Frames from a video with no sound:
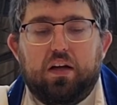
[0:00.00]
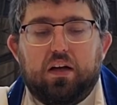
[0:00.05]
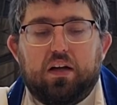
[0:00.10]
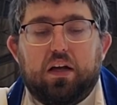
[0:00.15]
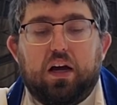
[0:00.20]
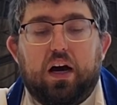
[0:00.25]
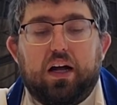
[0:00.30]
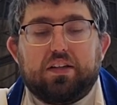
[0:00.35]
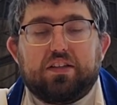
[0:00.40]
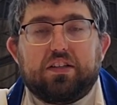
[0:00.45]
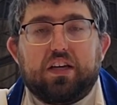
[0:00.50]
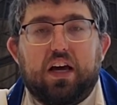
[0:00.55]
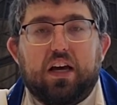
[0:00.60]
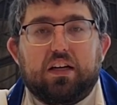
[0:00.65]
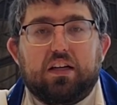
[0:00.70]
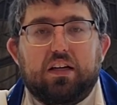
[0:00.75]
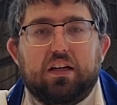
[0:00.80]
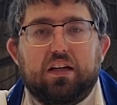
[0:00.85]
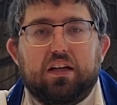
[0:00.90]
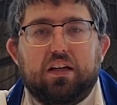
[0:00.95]
God
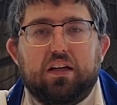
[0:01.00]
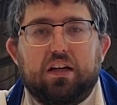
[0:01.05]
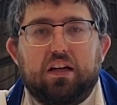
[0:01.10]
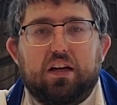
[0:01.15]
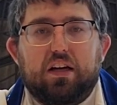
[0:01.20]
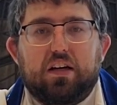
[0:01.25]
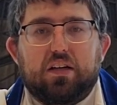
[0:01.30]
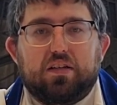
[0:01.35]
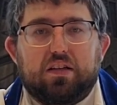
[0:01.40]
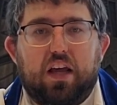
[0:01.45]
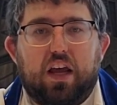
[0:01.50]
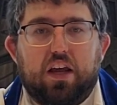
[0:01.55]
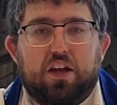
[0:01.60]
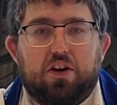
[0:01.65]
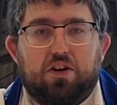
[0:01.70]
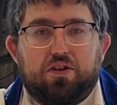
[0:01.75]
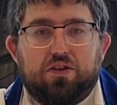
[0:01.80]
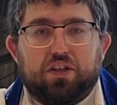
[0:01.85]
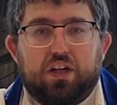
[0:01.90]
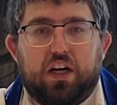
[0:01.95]
said, take
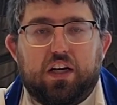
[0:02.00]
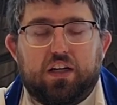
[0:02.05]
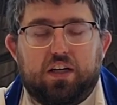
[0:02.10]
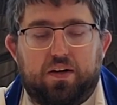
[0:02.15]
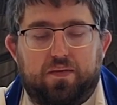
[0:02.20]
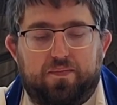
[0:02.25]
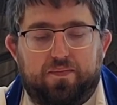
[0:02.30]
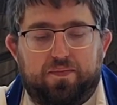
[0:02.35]
your son.